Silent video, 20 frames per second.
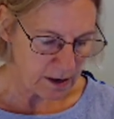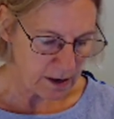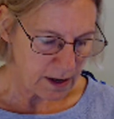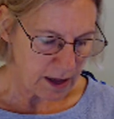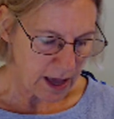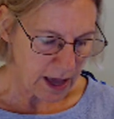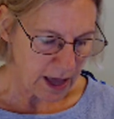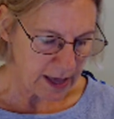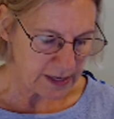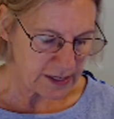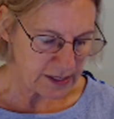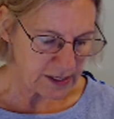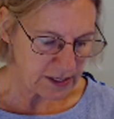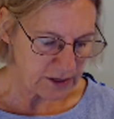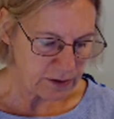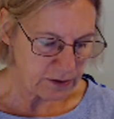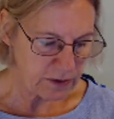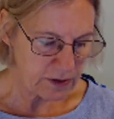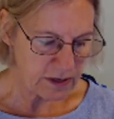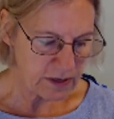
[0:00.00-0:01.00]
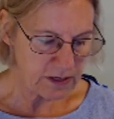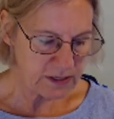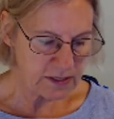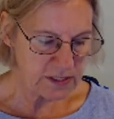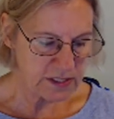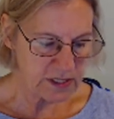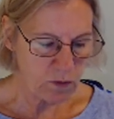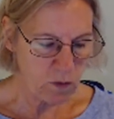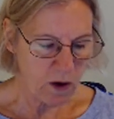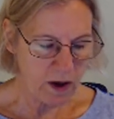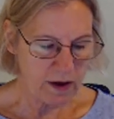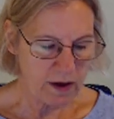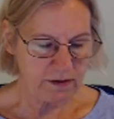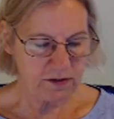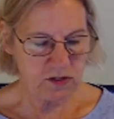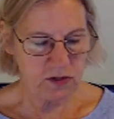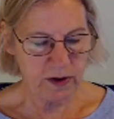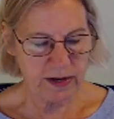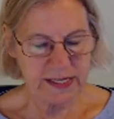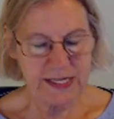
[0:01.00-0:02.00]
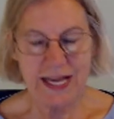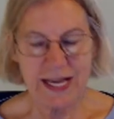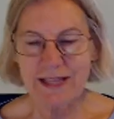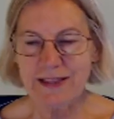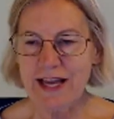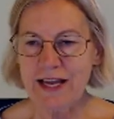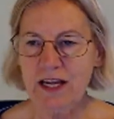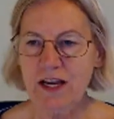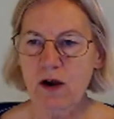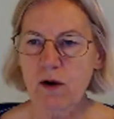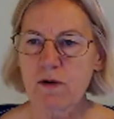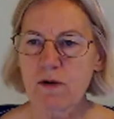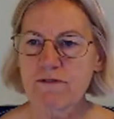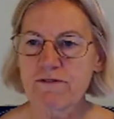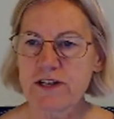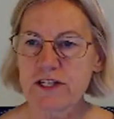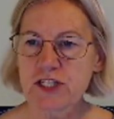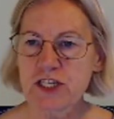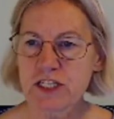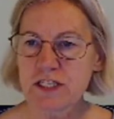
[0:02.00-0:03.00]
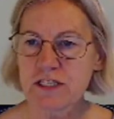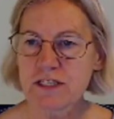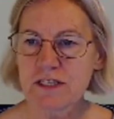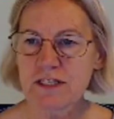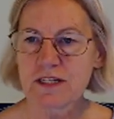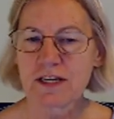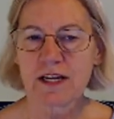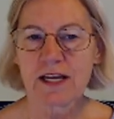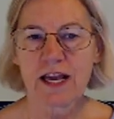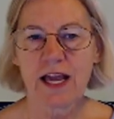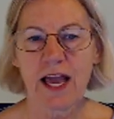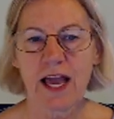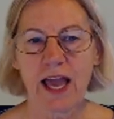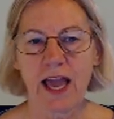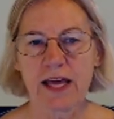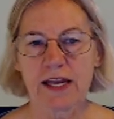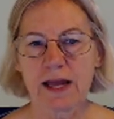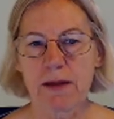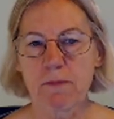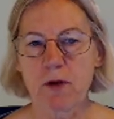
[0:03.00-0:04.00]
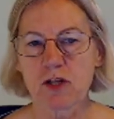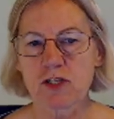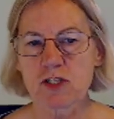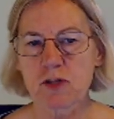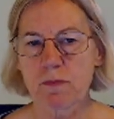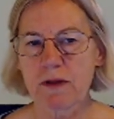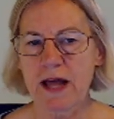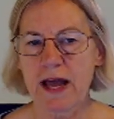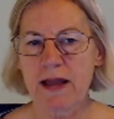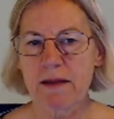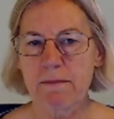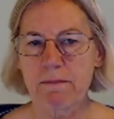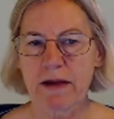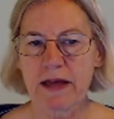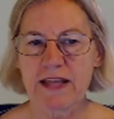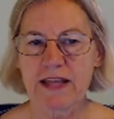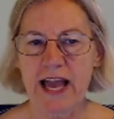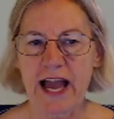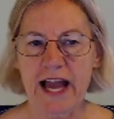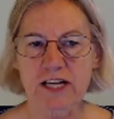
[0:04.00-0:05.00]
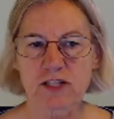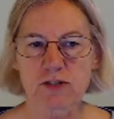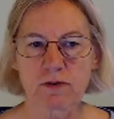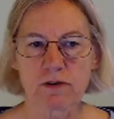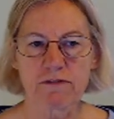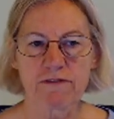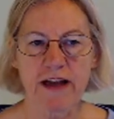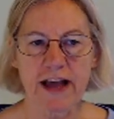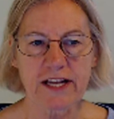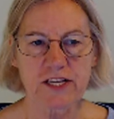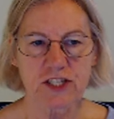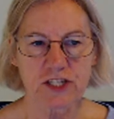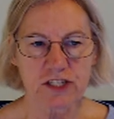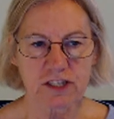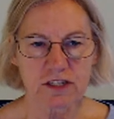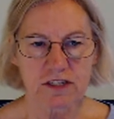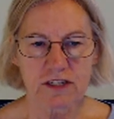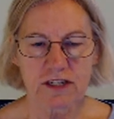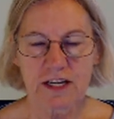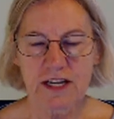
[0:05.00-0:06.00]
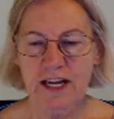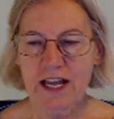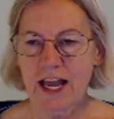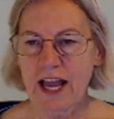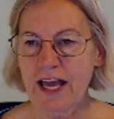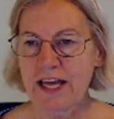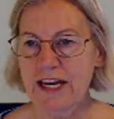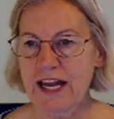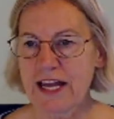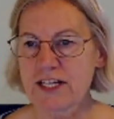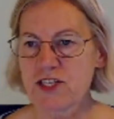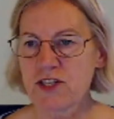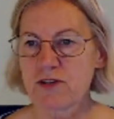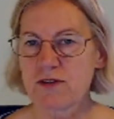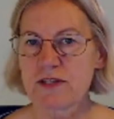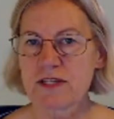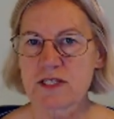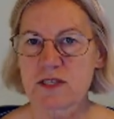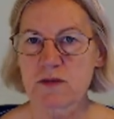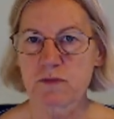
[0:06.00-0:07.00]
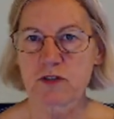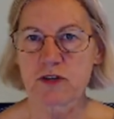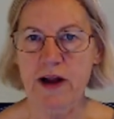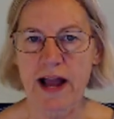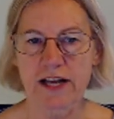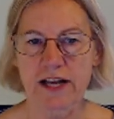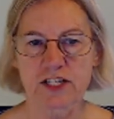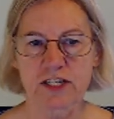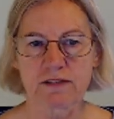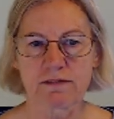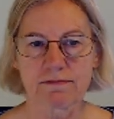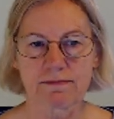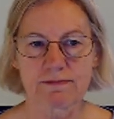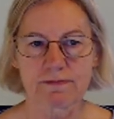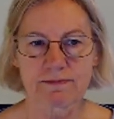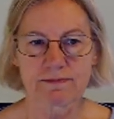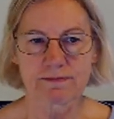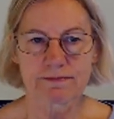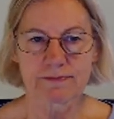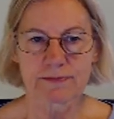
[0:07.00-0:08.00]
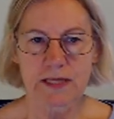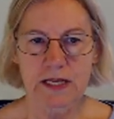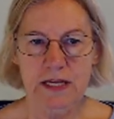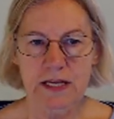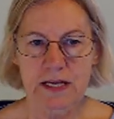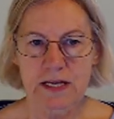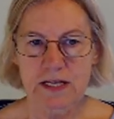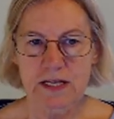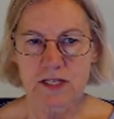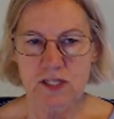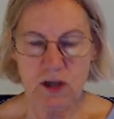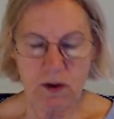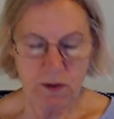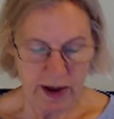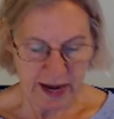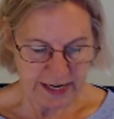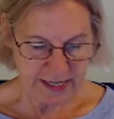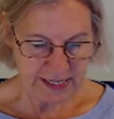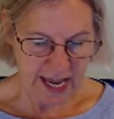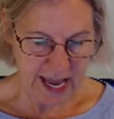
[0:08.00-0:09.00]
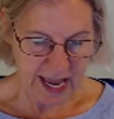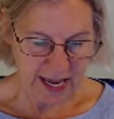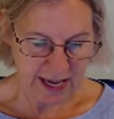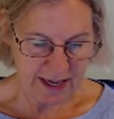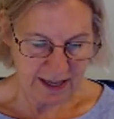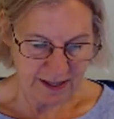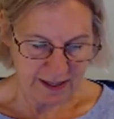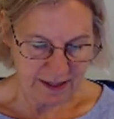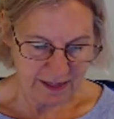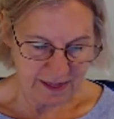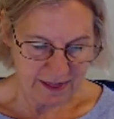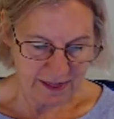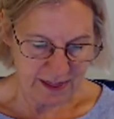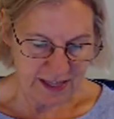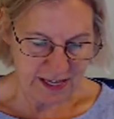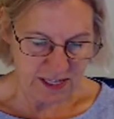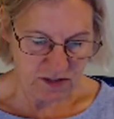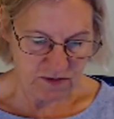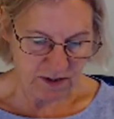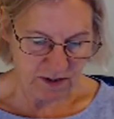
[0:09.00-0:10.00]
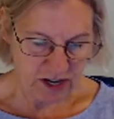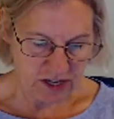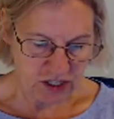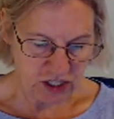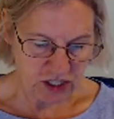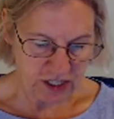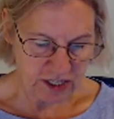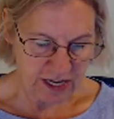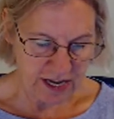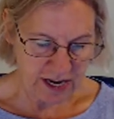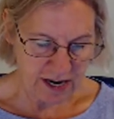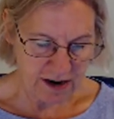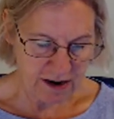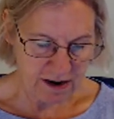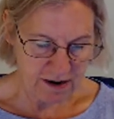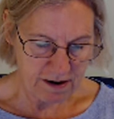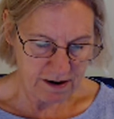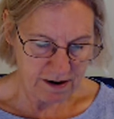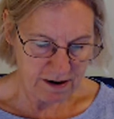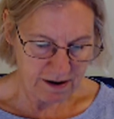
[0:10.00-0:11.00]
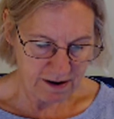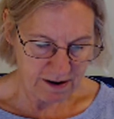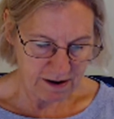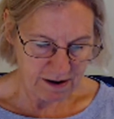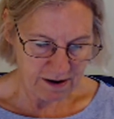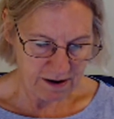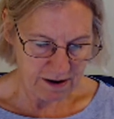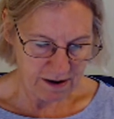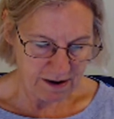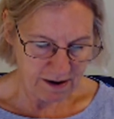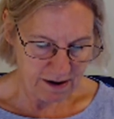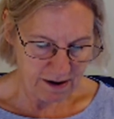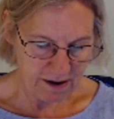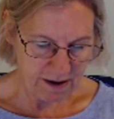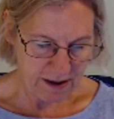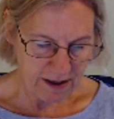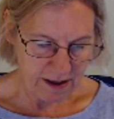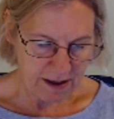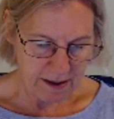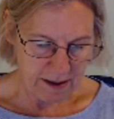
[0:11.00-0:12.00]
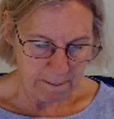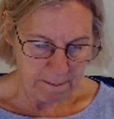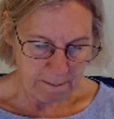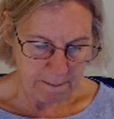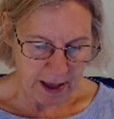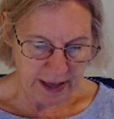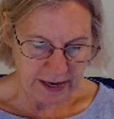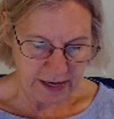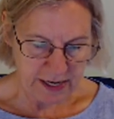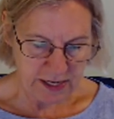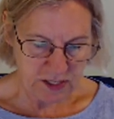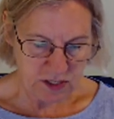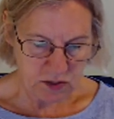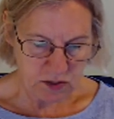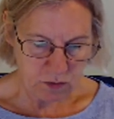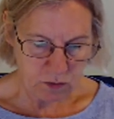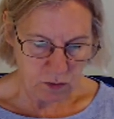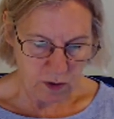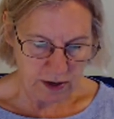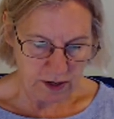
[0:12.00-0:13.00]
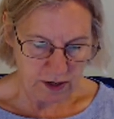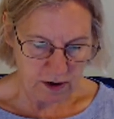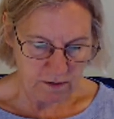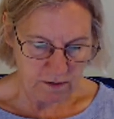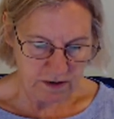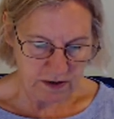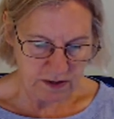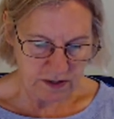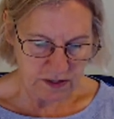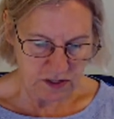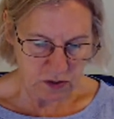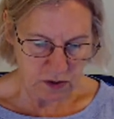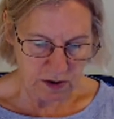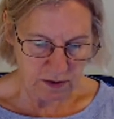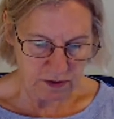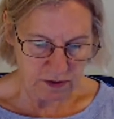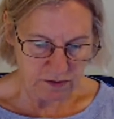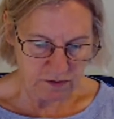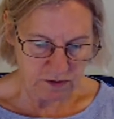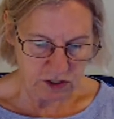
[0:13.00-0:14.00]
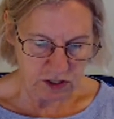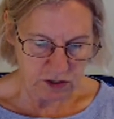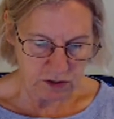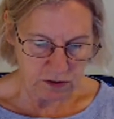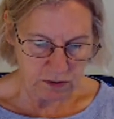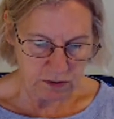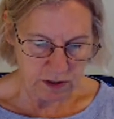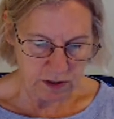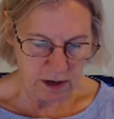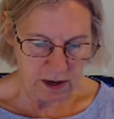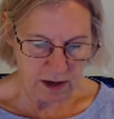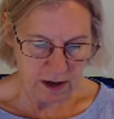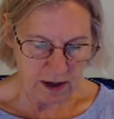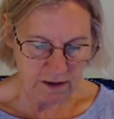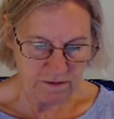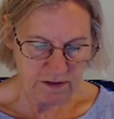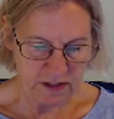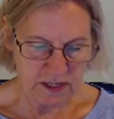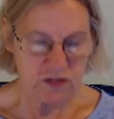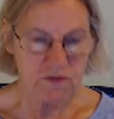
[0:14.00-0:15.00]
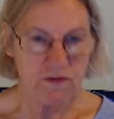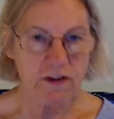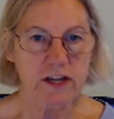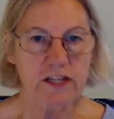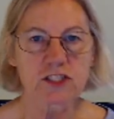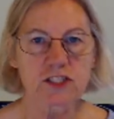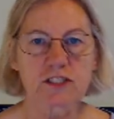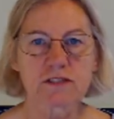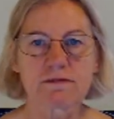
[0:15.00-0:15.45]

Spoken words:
onto C1. So I take that coefficient and I multiply it by the actual vector, and I do the subtraction. So I take this function here minus 1 over the square root of 2 of this function.